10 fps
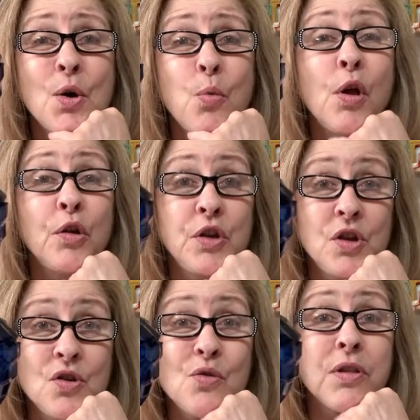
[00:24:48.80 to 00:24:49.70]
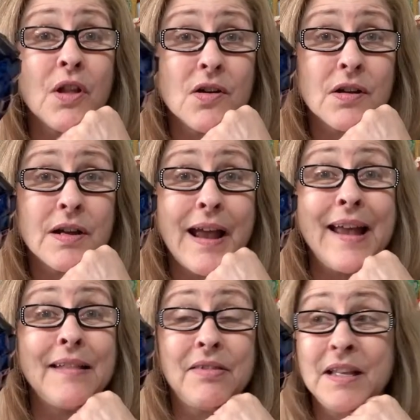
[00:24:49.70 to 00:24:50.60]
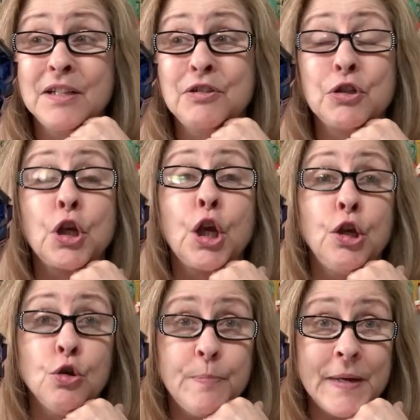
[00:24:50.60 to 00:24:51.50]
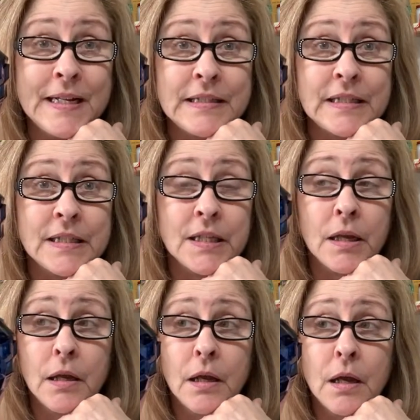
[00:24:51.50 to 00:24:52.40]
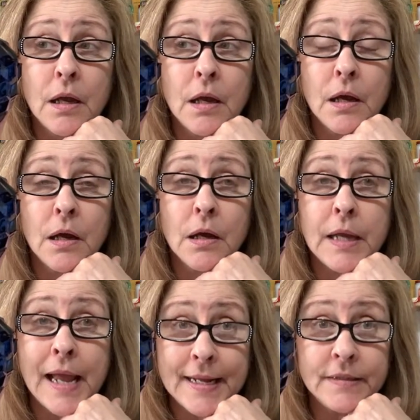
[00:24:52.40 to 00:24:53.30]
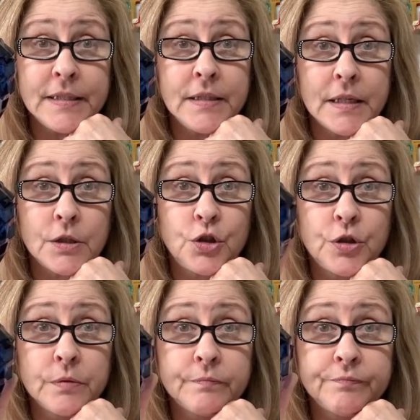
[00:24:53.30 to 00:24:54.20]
Will you look at this Cubist candy dish?